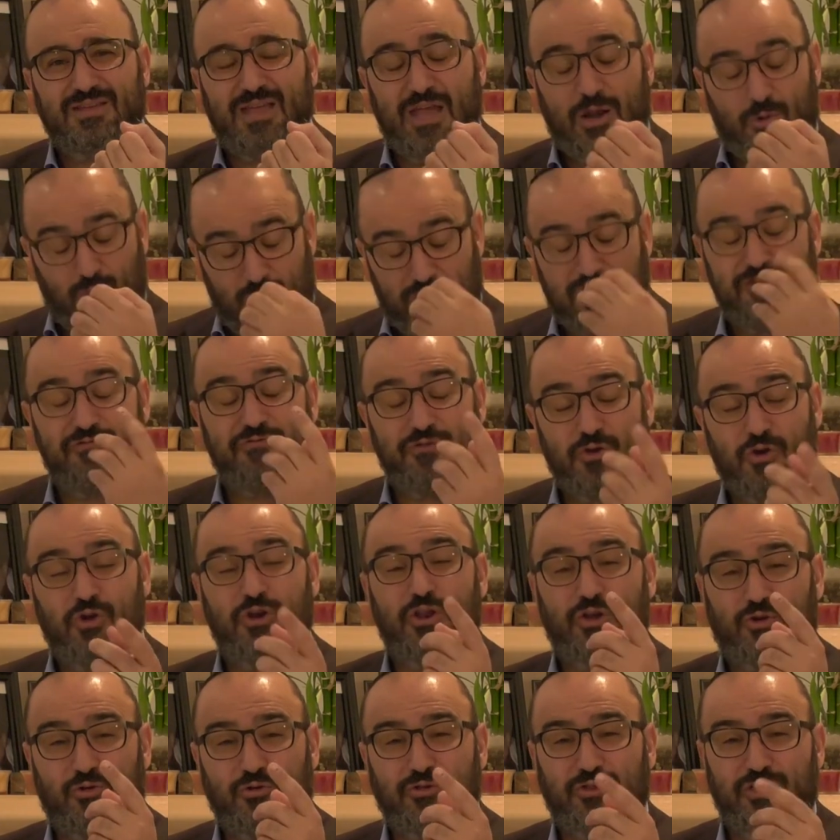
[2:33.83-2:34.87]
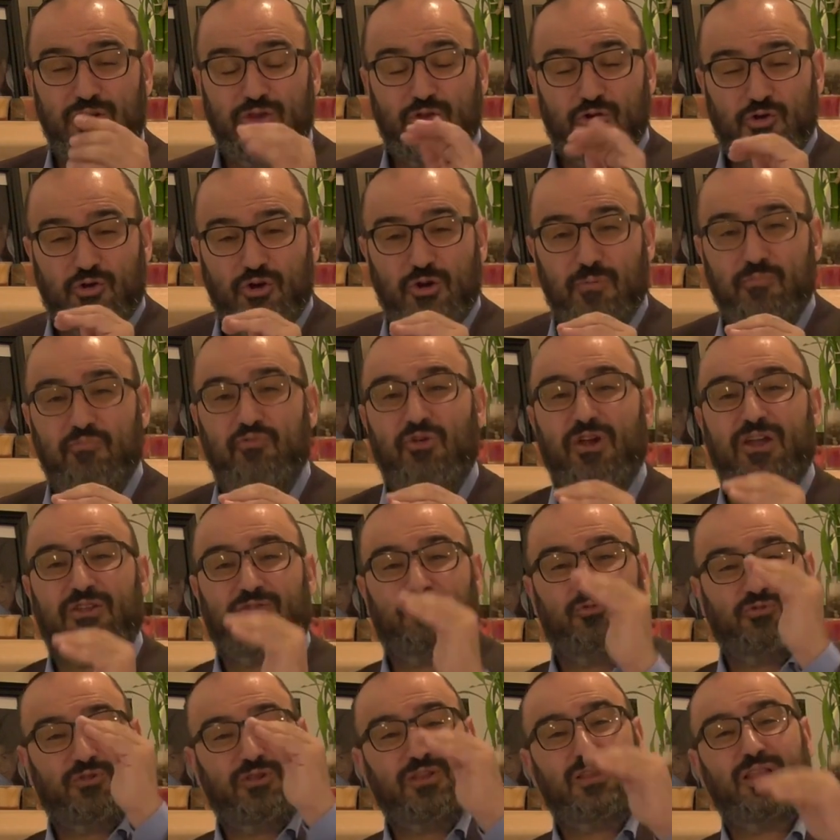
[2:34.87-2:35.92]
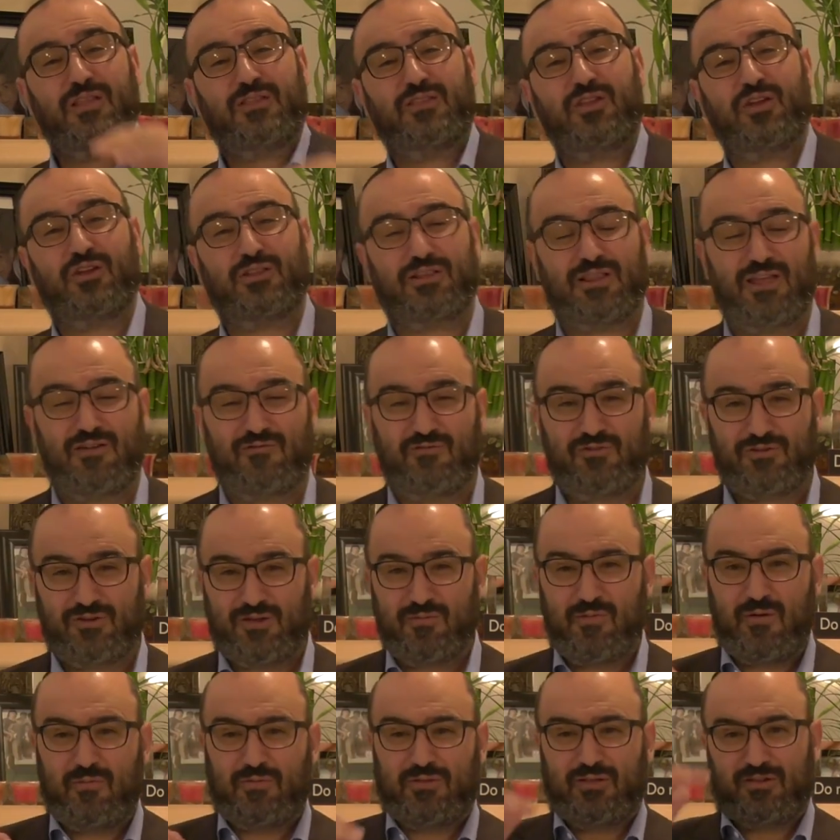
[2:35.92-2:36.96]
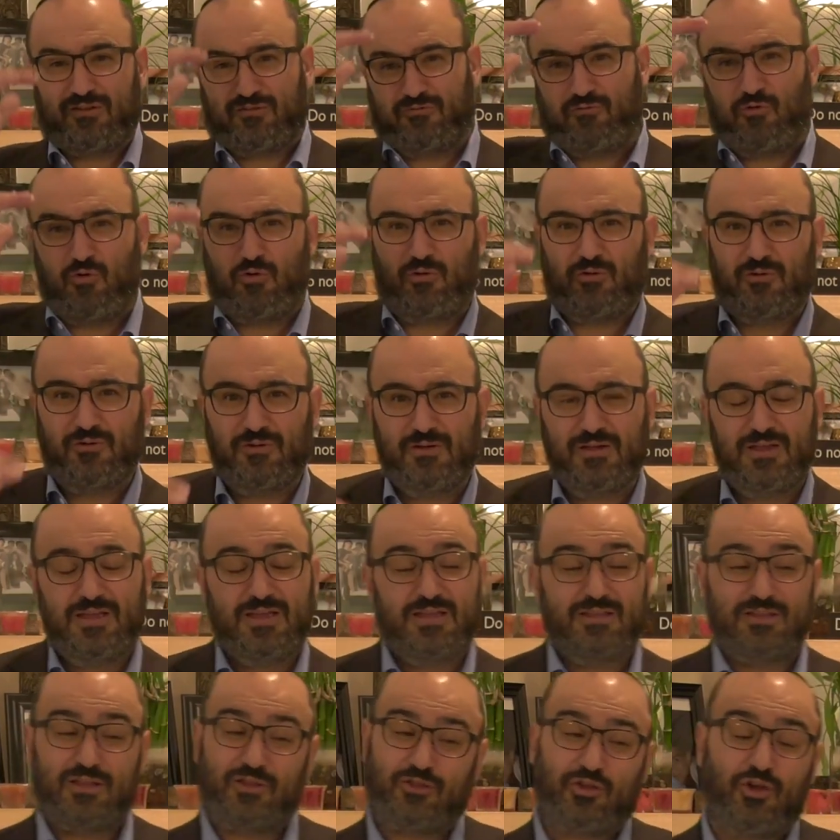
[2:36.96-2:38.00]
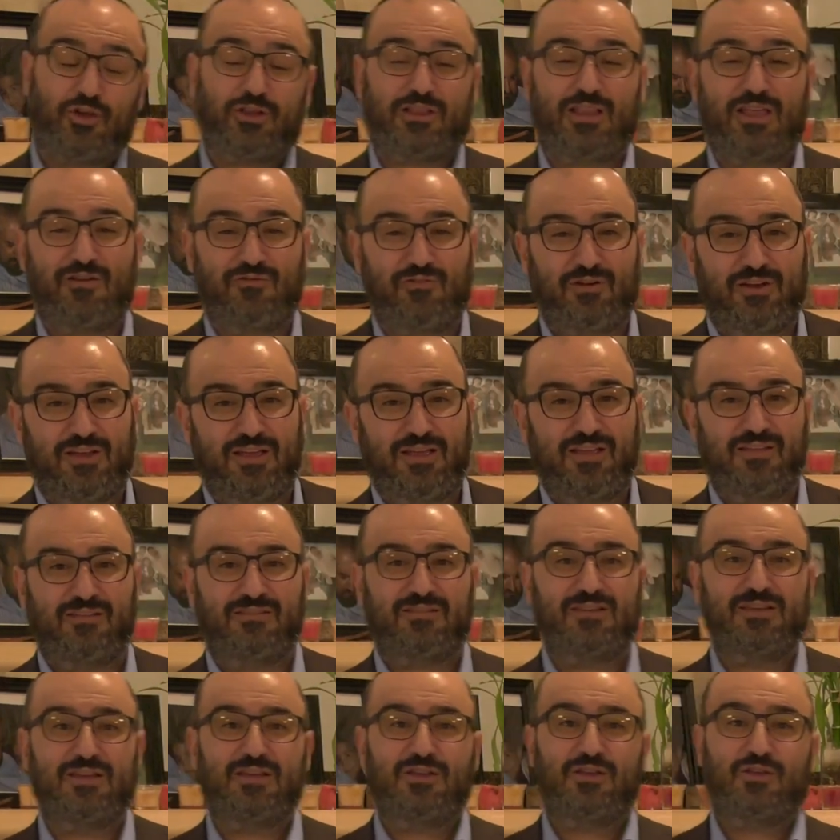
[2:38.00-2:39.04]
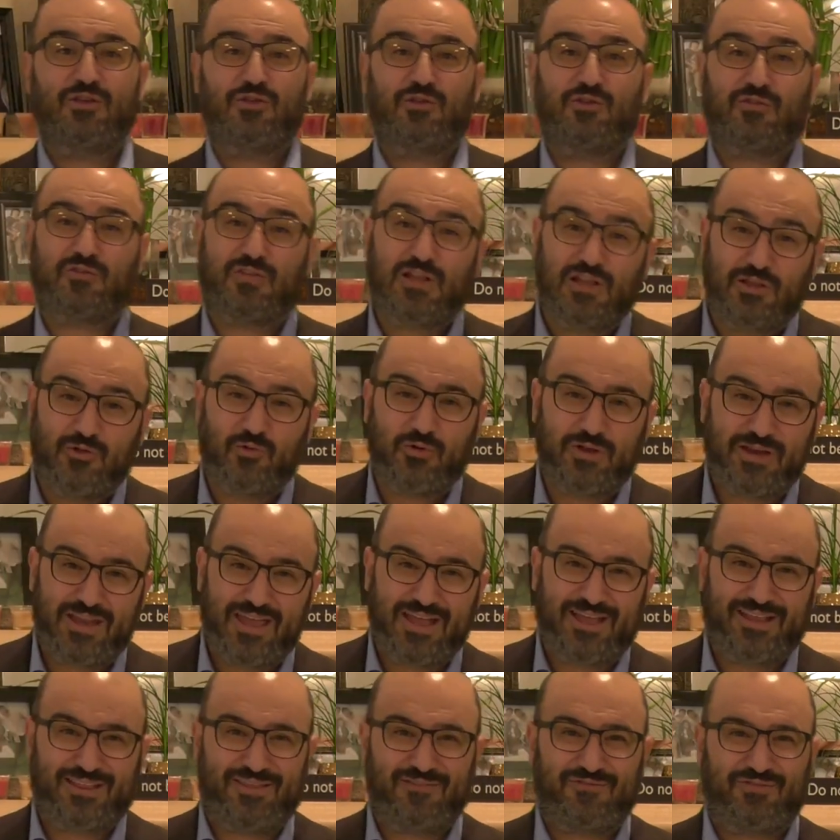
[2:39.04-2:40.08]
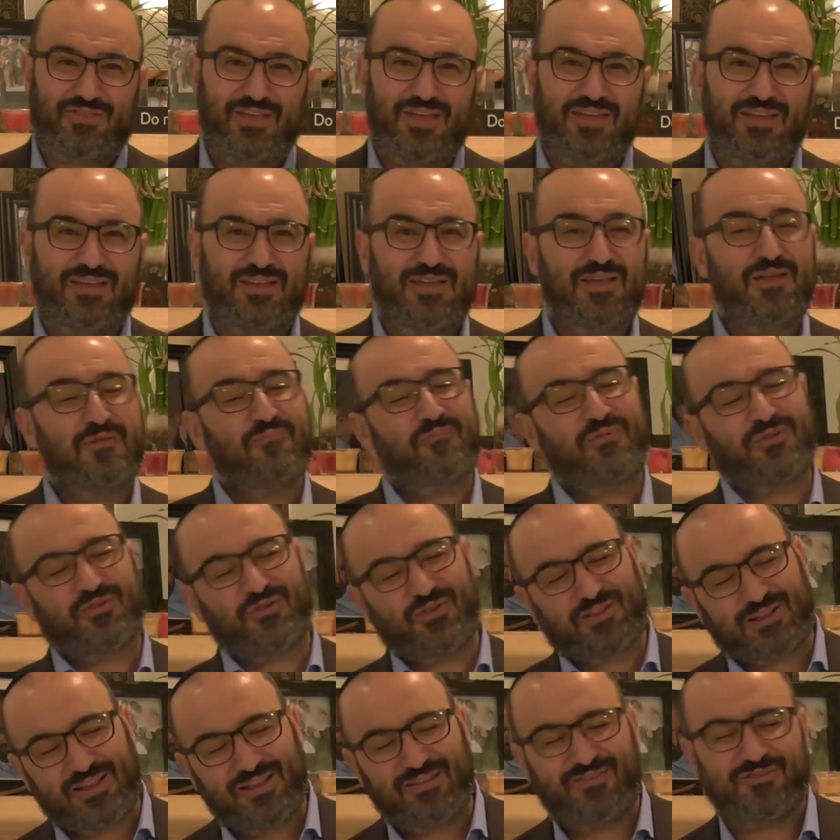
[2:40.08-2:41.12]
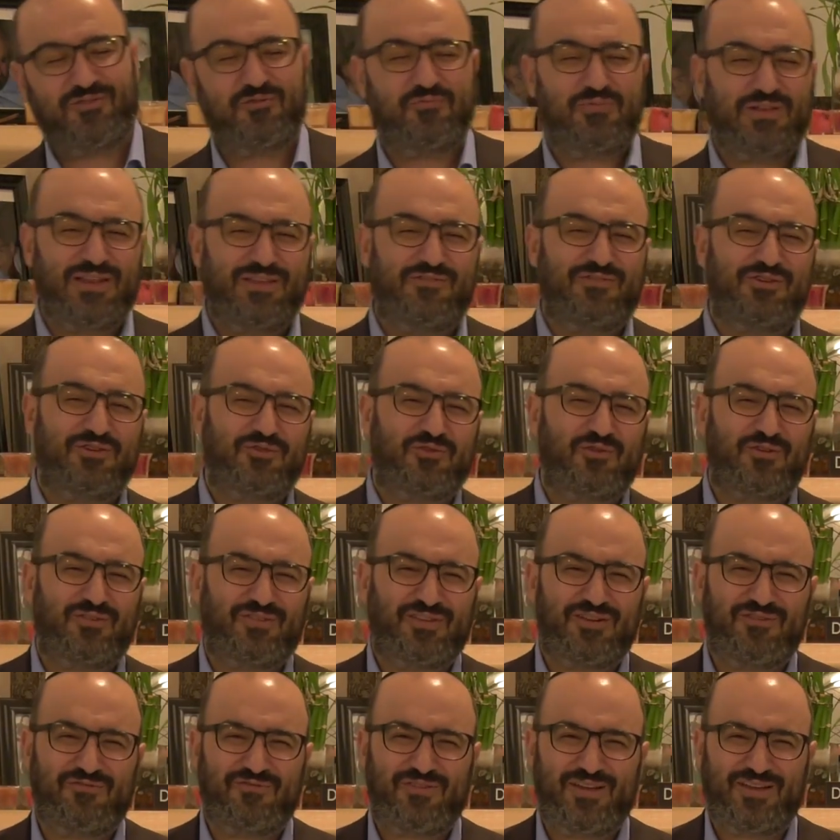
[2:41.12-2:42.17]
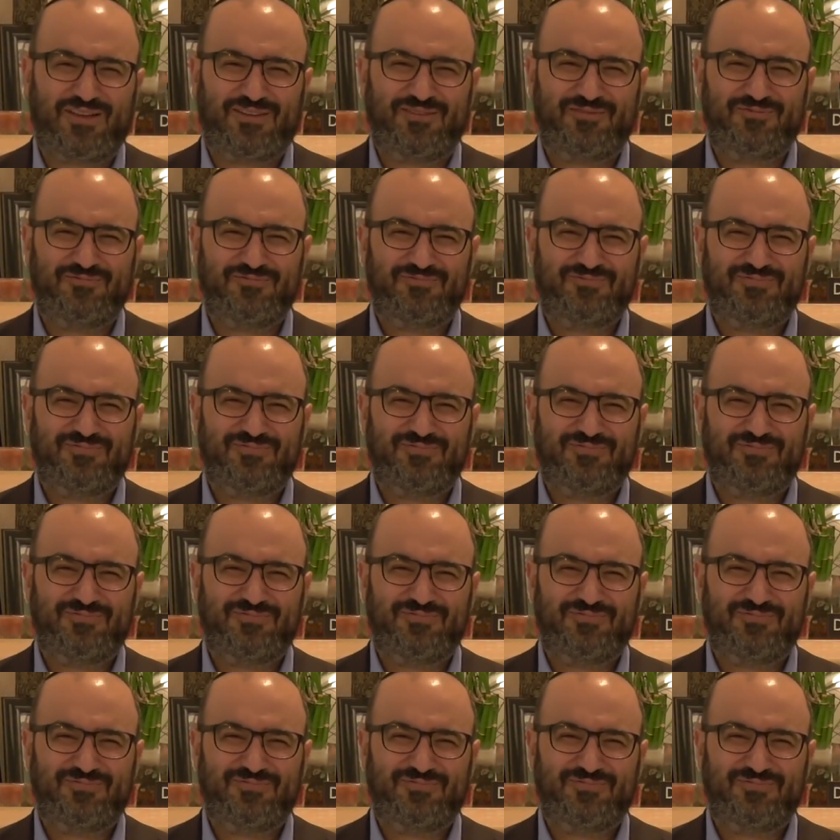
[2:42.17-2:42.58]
And if you're going to continue, you're going to break through to the third level. Remember, there's four. The third level is you're still doing negative thing, but at least you believe in cause and effect.